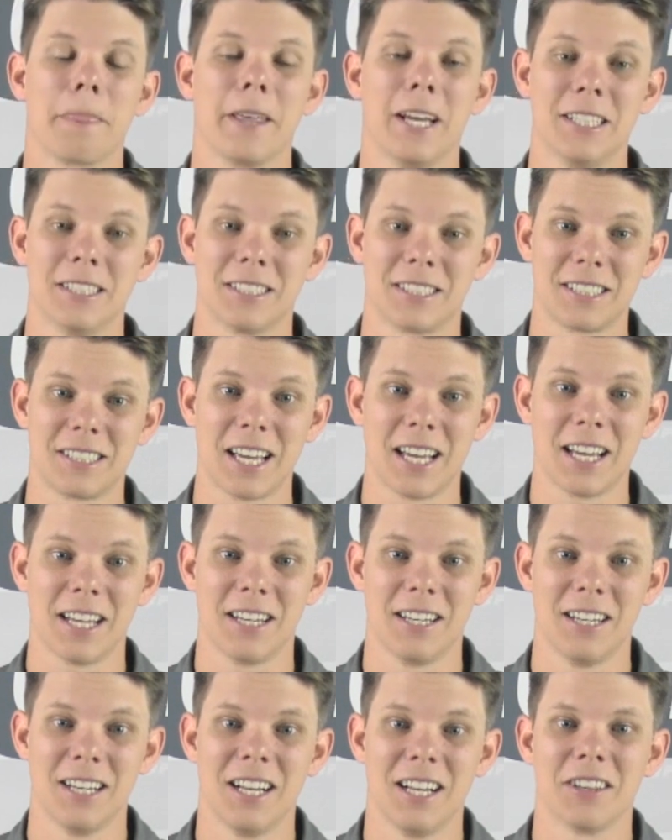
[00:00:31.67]

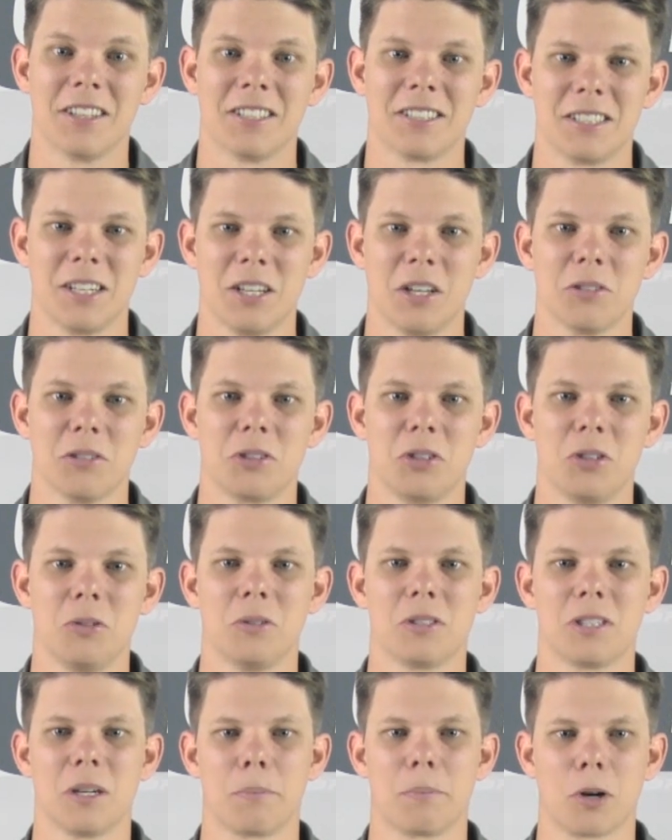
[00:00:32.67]
Instead, the
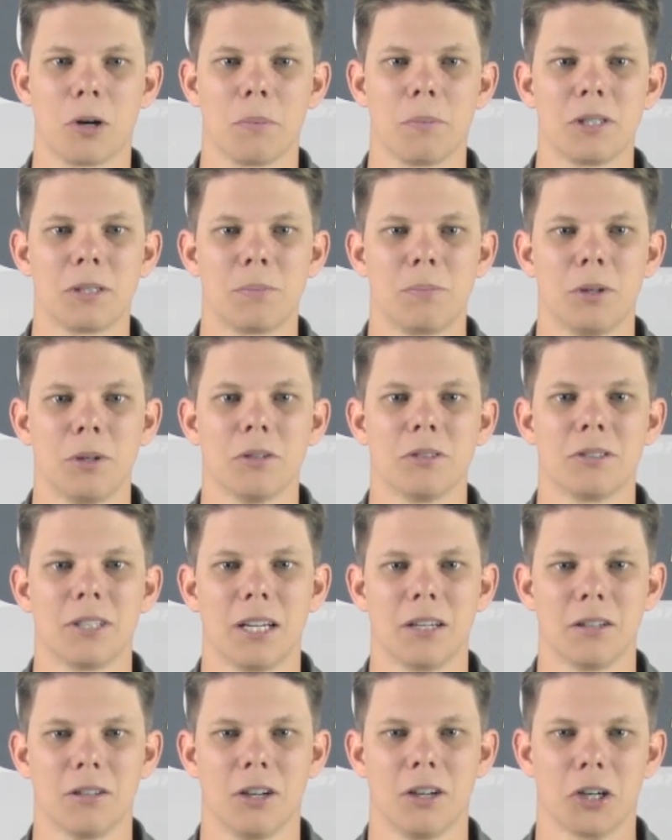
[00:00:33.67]
CL2 is a purpose-built
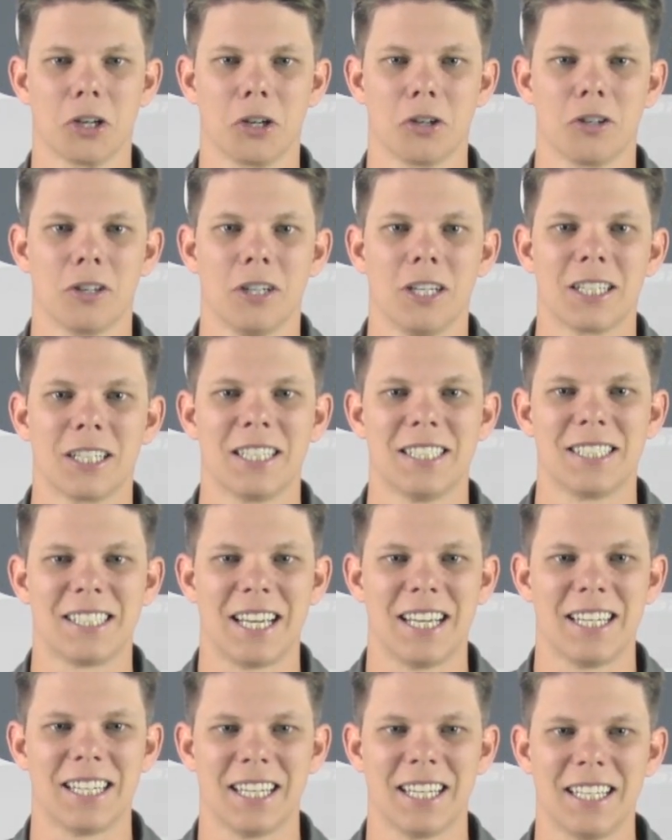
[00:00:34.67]
data logger
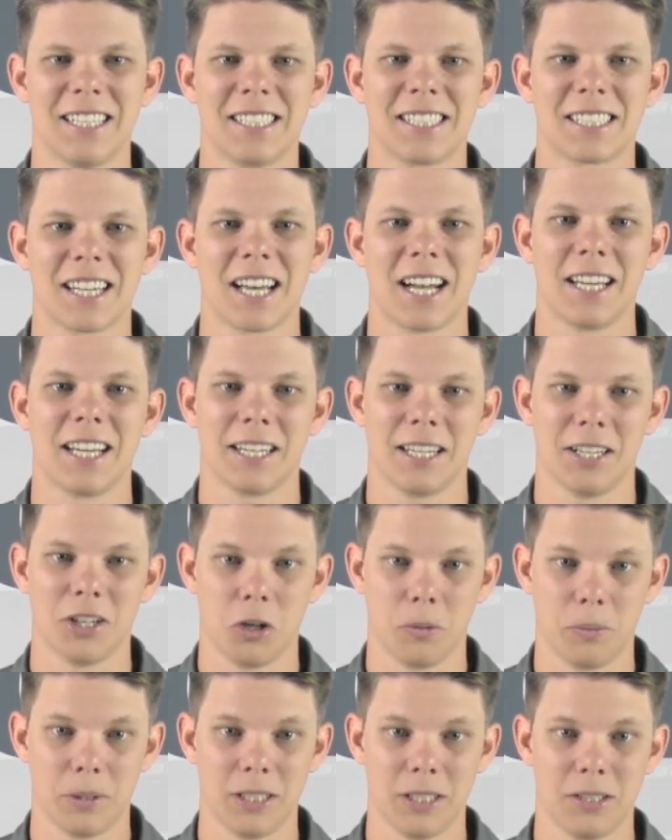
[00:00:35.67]
contained inside an
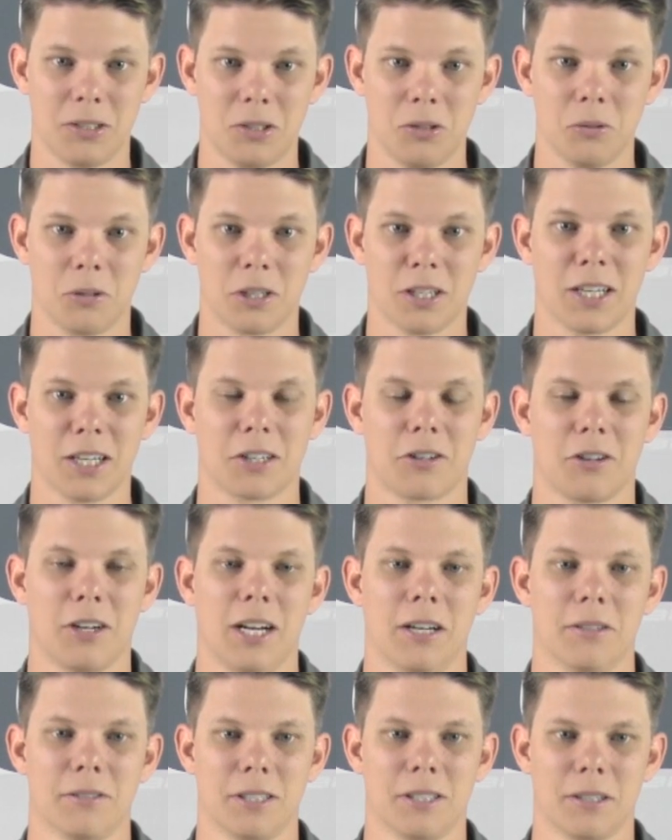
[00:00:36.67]
OBD2 connector
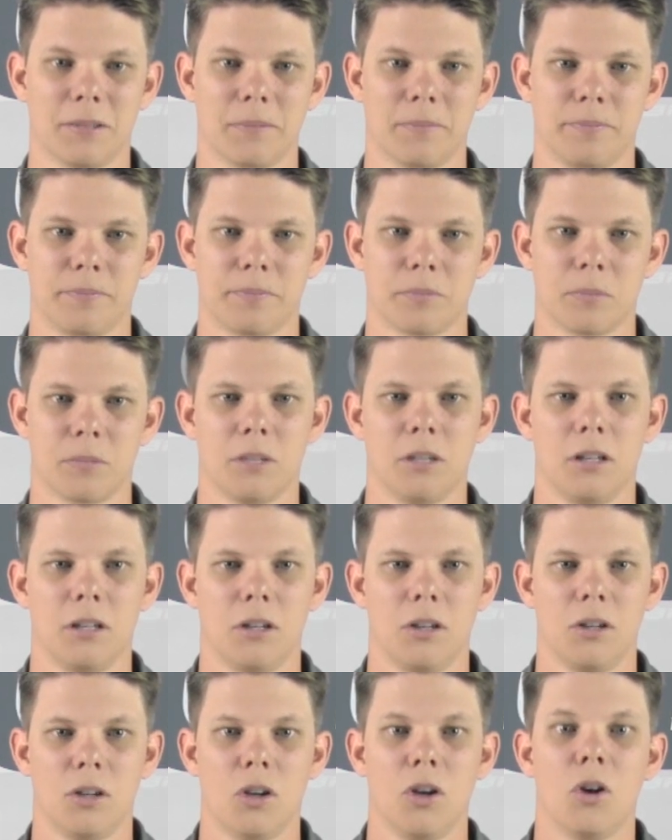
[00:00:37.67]
housing,
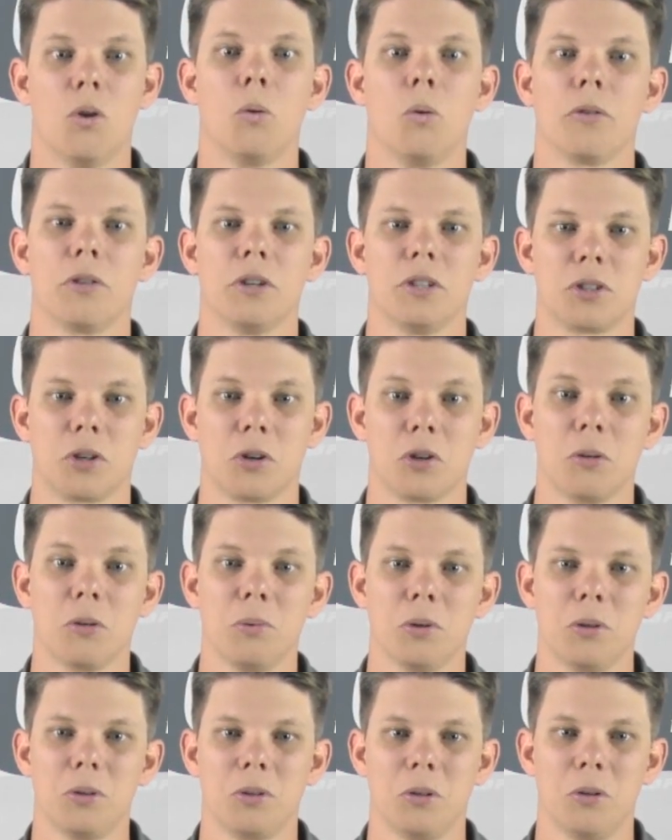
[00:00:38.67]
with internal
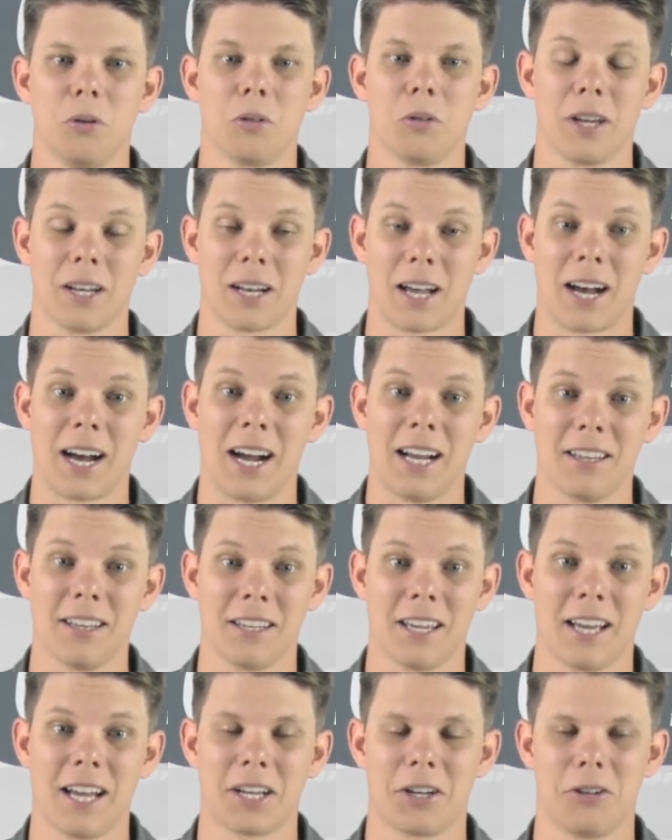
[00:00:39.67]
Bluetooth and
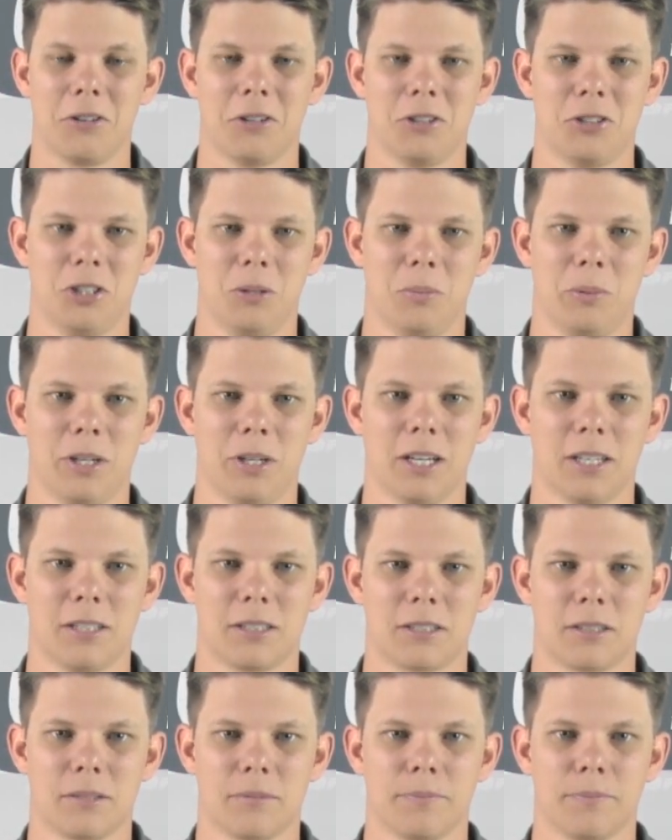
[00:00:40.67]
highly accurate
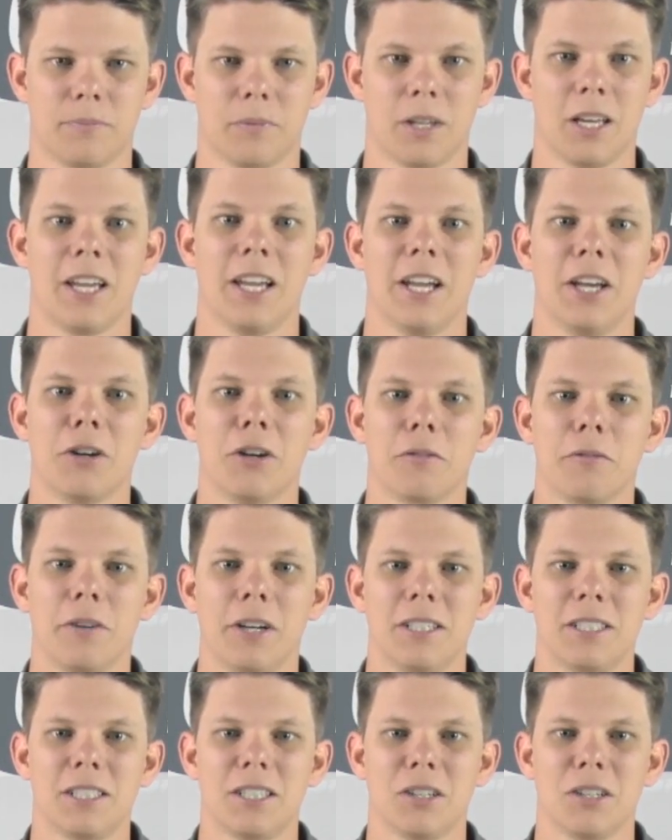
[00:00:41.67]
GPS,
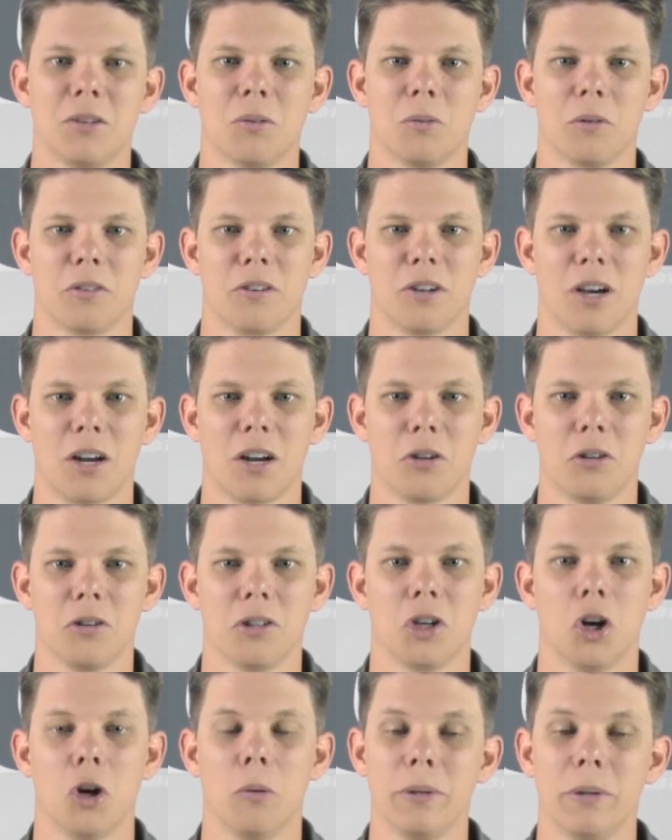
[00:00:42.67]
interfacing with not
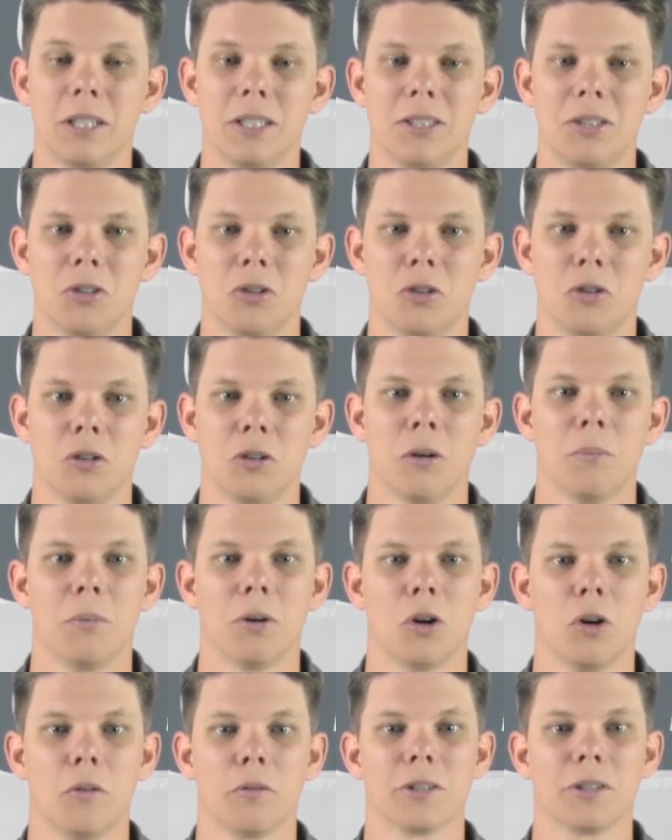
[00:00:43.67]
only OBD2,
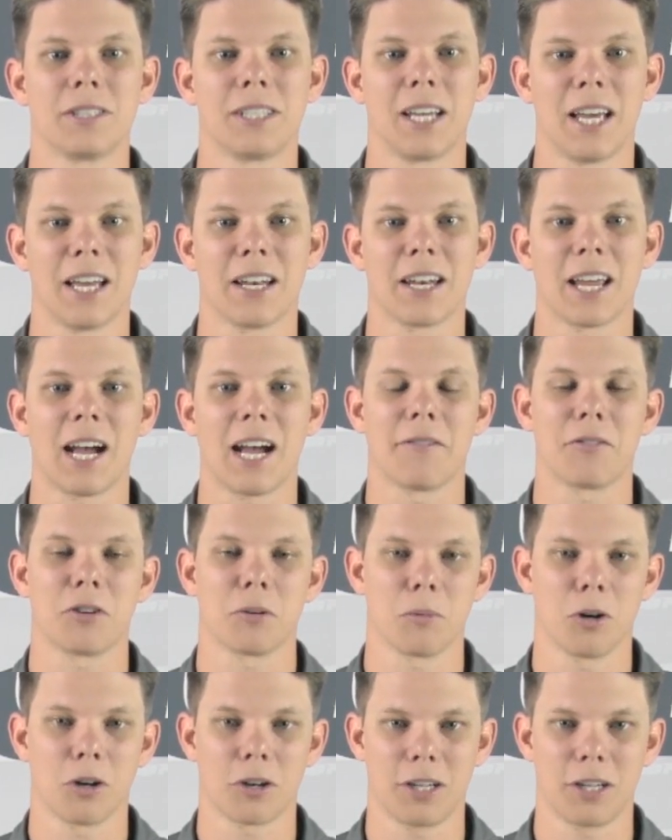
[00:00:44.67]
but over 10
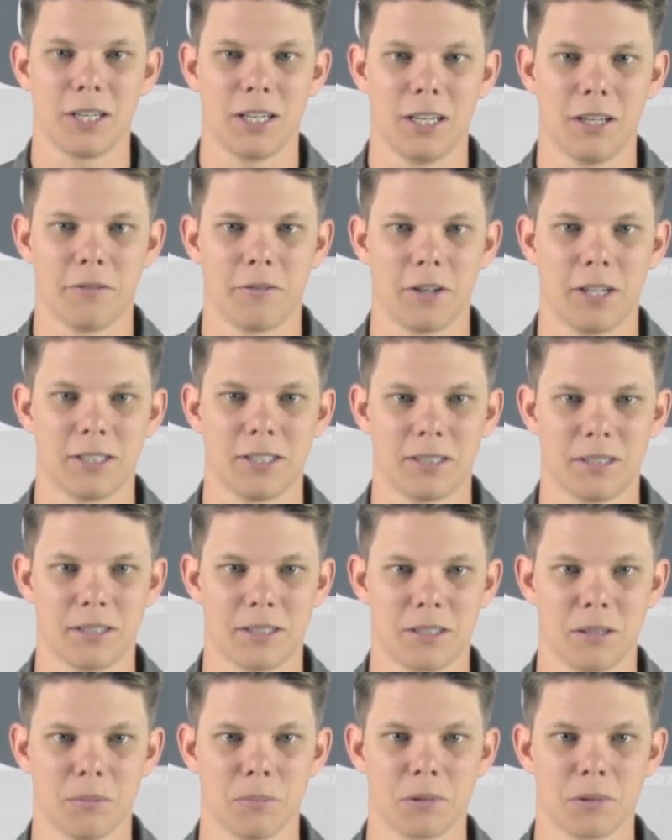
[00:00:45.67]
aftermarket EFI
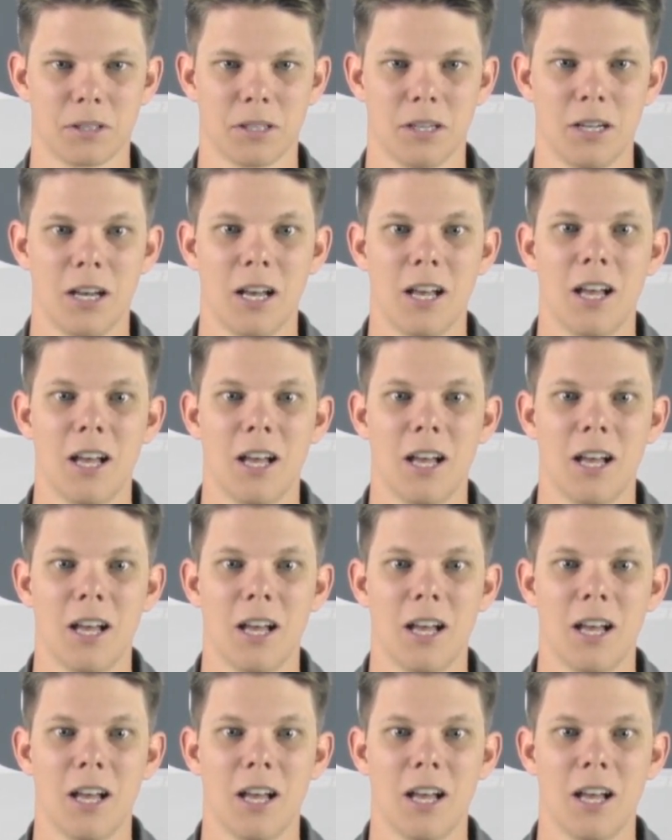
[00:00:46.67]
systems.